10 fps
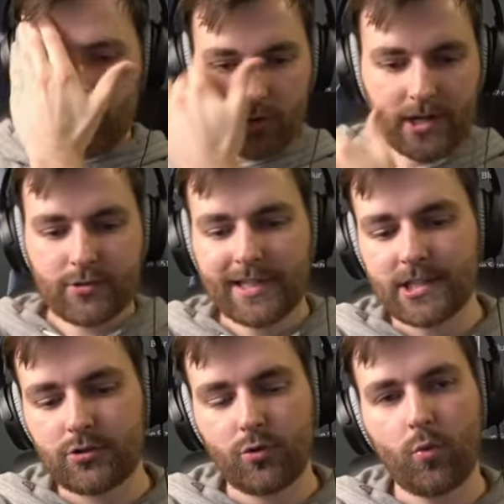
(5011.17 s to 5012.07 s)
okay, so
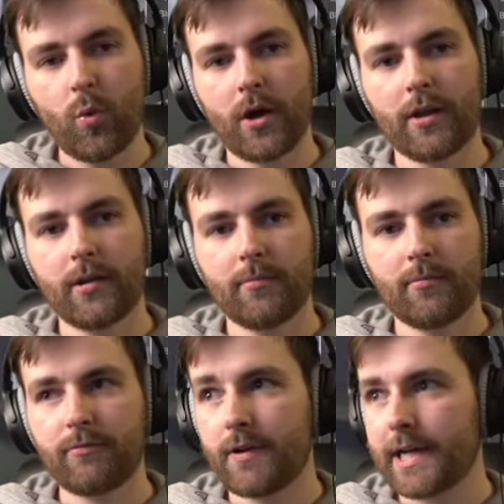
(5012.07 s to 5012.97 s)
let's do one
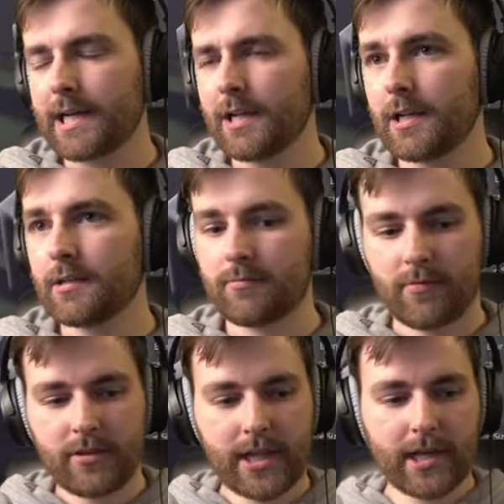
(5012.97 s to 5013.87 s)
final
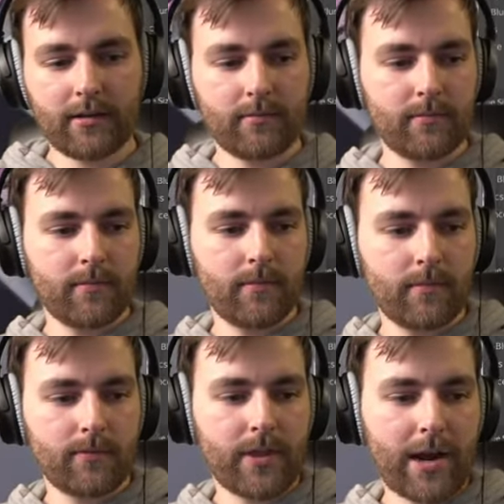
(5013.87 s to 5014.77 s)
thing
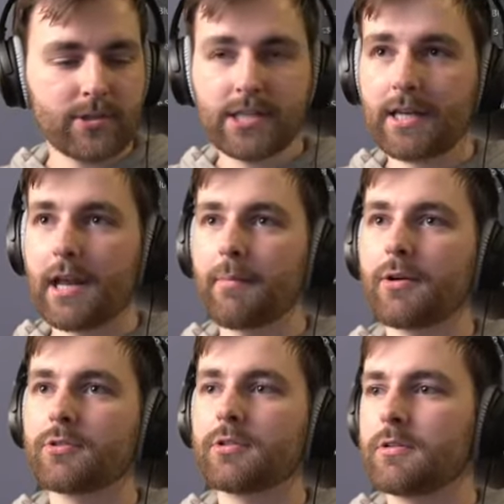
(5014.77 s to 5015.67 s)
that I was thinking
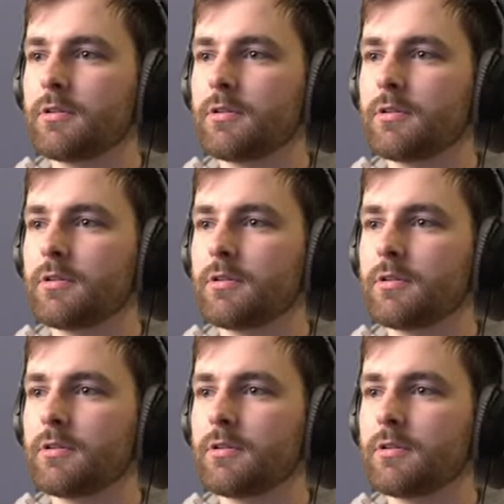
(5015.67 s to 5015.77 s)
about.